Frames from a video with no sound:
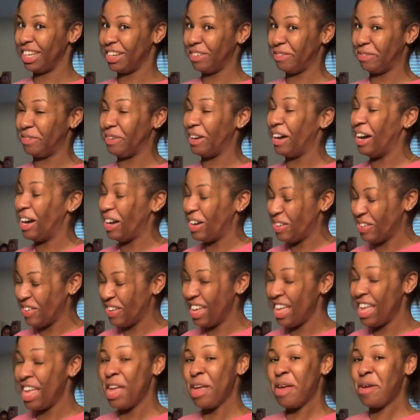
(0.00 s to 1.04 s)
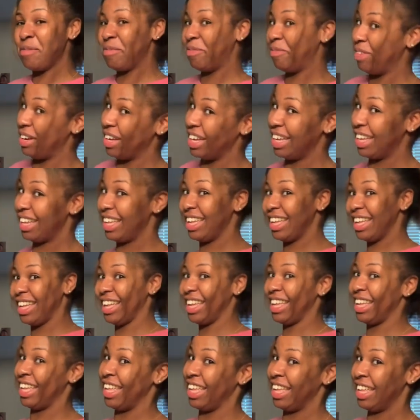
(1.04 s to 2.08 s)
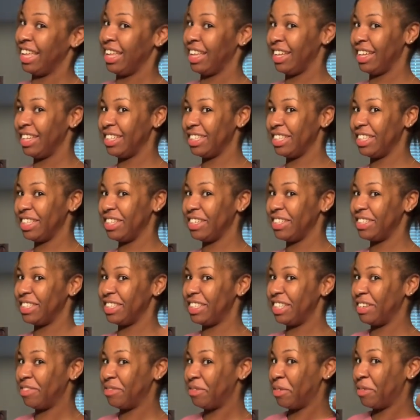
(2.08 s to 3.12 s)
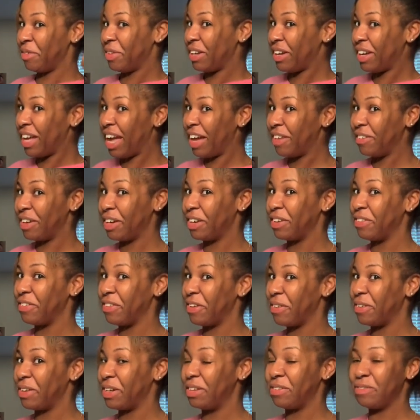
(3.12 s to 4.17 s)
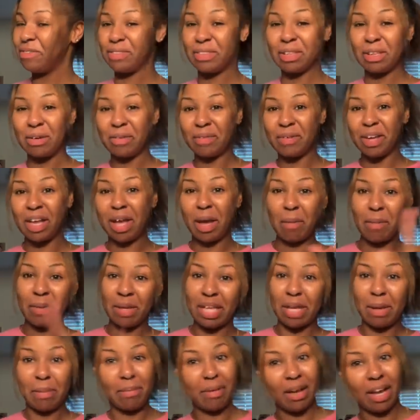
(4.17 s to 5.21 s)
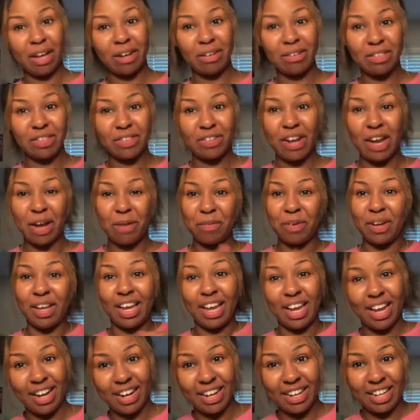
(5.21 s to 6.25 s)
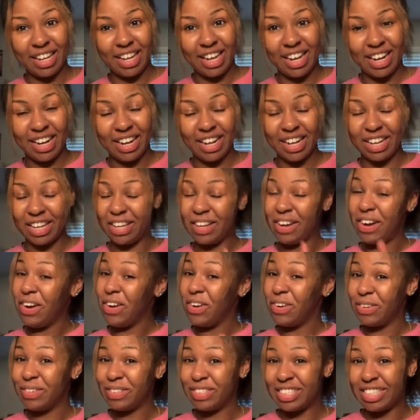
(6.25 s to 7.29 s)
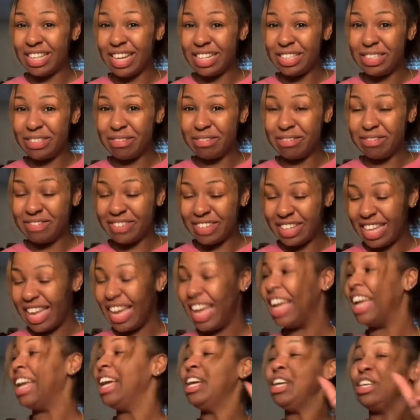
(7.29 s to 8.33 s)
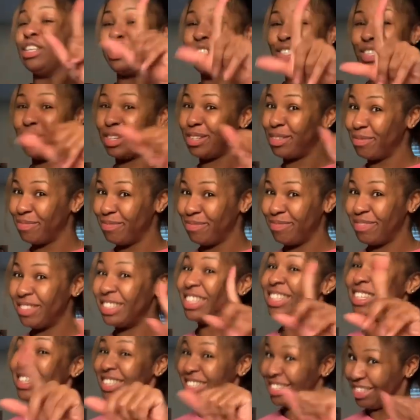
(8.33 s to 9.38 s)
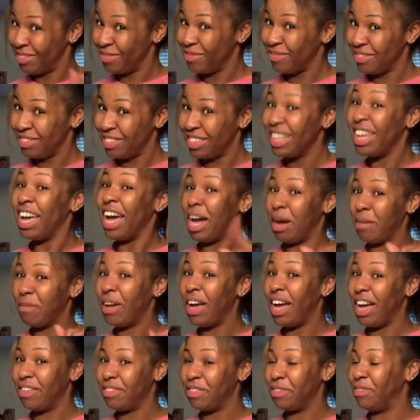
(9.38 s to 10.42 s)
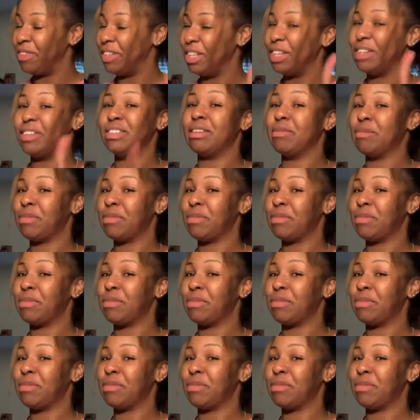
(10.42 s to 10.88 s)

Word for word: for. but it's a little stiff, but we're gonna have her growing and flowing. I'm gonna get back on track with hair care, and y'all gonna stay tuned for that. So I'm gonna have the videos, I'm gonna